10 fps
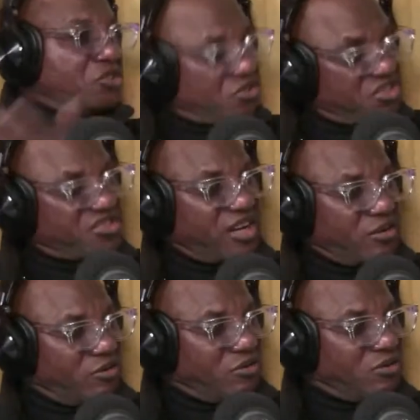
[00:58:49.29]
the
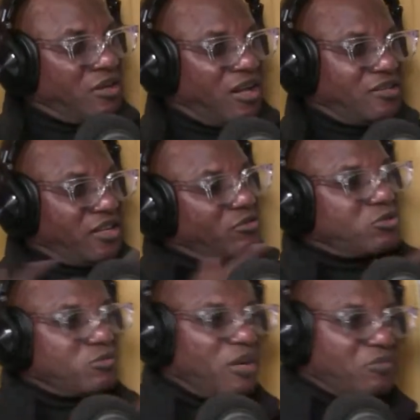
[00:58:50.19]
churches I go
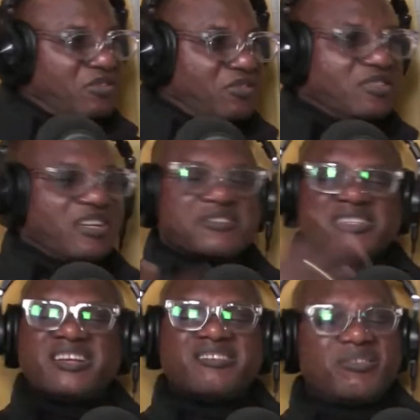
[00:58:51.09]
and they go to Bible, they'll
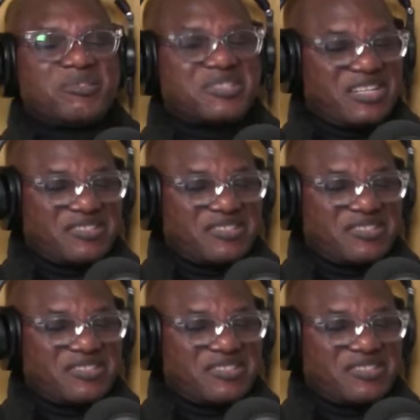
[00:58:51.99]
say no,